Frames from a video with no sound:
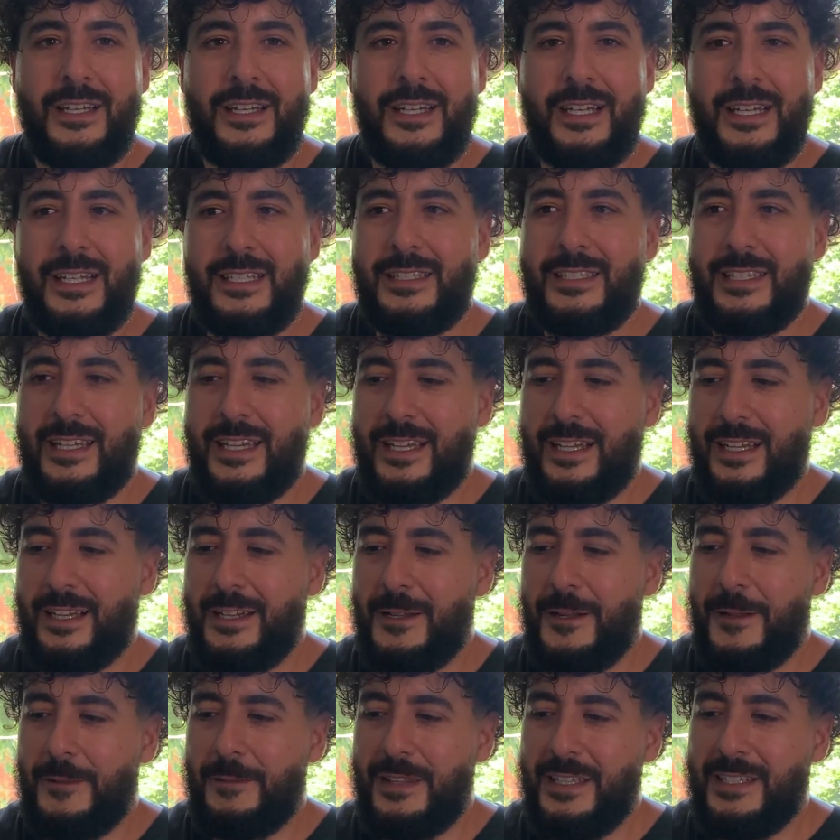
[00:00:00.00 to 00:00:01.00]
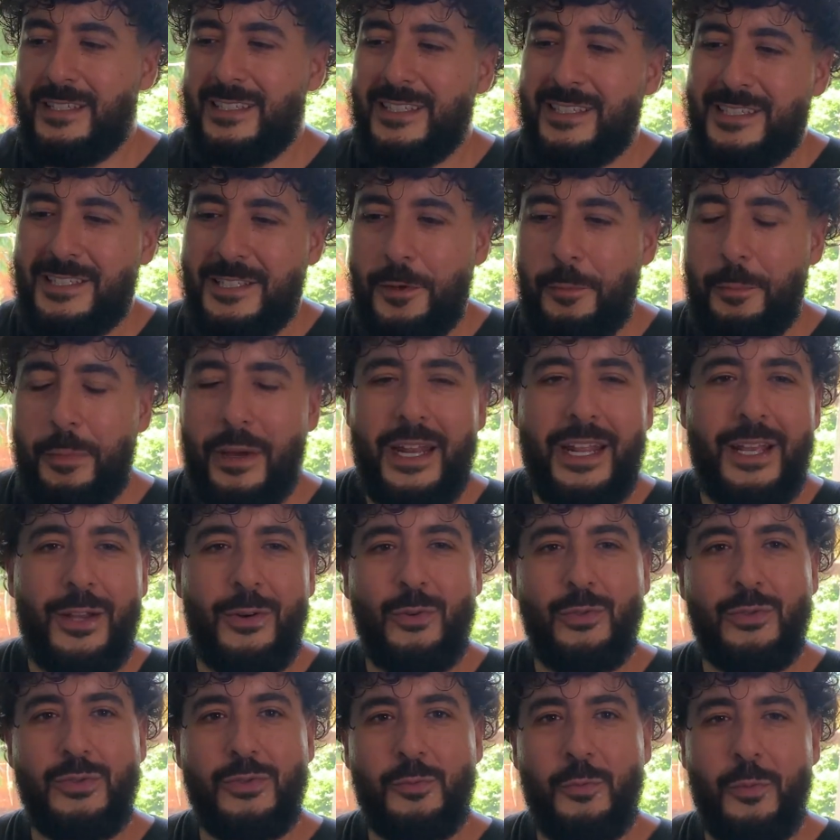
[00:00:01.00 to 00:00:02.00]
It's like, this is somebody
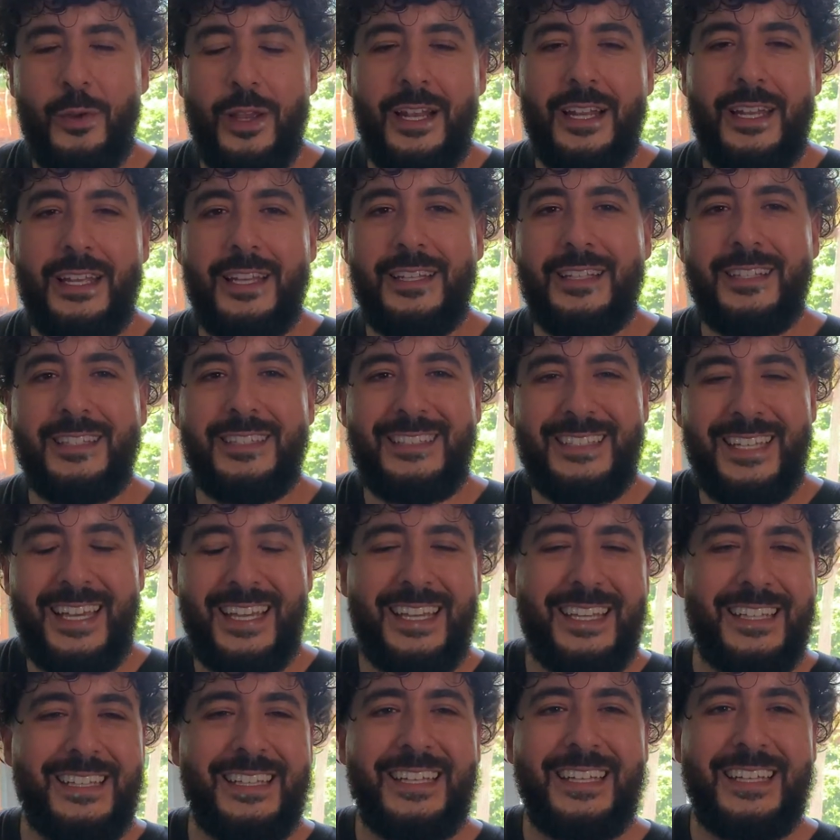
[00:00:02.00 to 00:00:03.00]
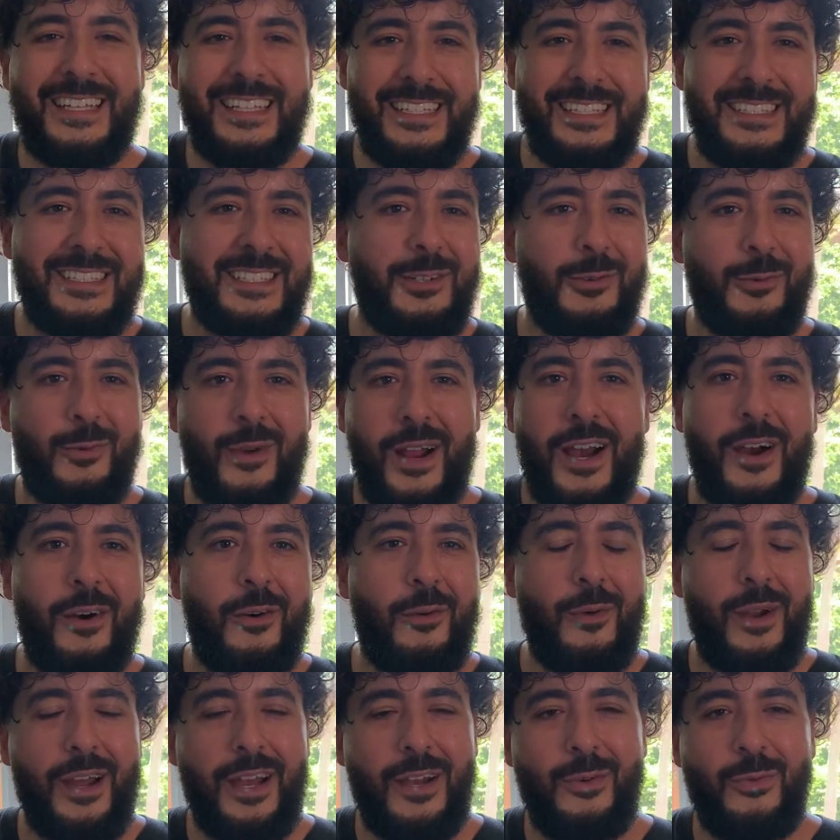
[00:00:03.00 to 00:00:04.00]
who's really taken the easy route, right?